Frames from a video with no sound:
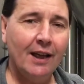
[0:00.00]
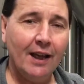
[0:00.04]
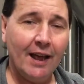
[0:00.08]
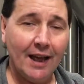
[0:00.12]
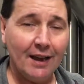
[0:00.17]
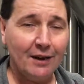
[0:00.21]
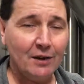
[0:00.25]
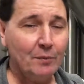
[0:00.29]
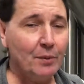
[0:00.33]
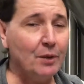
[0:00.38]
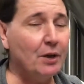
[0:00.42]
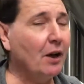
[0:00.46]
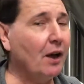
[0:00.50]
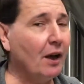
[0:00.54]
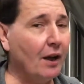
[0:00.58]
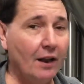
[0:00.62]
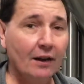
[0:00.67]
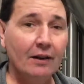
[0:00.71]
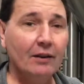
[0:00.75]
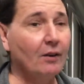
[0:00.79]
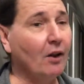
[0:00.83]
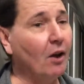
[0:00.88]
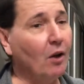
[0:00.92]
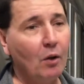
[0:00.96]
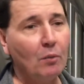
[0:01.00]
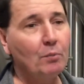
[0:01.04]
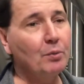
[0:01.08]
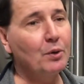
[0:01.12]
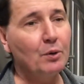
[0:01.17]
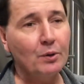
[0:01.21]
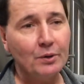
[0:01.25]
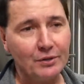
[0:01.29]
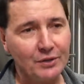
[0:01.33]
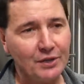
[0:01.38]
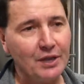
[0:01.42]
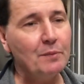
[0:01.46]
And to be honest, and all
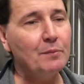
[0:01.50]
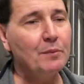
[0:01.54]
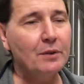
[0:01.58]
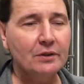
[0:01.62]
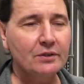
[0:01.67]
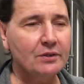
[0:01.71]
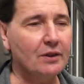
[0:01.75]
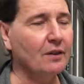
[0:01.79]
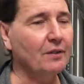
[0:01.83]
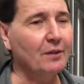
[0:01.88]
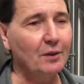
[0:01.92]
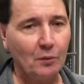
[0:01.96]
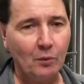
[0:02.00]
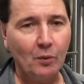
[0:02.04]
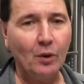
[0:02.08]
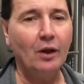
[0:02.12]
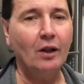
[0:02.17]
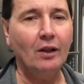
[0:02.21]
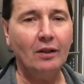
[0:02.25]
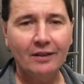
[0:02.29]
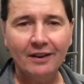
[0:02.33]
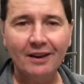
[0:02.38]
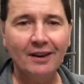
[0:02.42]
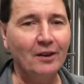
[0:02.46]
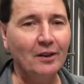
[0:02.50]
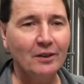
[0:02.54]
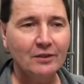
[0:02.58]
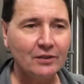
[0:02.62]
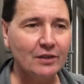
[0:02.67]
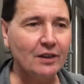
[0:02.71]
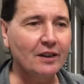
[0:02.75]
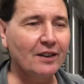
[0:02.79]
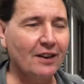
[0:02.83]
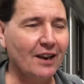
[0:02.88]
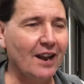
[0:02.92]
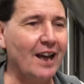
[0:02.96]
brewers keep this on their wall. It's
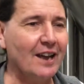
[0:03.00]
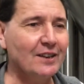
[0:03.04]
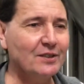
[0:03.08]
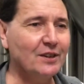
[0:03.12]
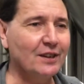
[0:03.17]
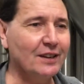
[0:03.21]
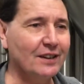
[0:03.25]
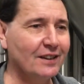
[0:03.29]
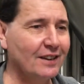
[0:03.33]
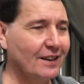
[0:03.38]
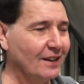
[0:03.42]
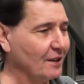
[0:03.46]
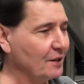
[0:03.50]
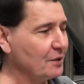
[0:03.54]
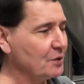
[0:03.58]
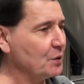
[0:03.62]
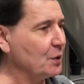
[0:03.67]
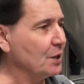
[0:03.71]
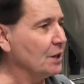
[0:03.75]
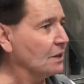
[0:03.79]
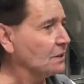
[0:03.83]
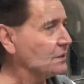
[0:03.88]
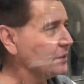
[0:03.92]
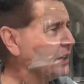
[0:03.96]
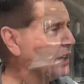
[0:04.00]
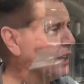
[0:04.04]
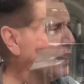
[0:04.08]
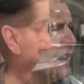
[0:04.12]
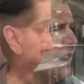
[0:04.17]
a classic treatise.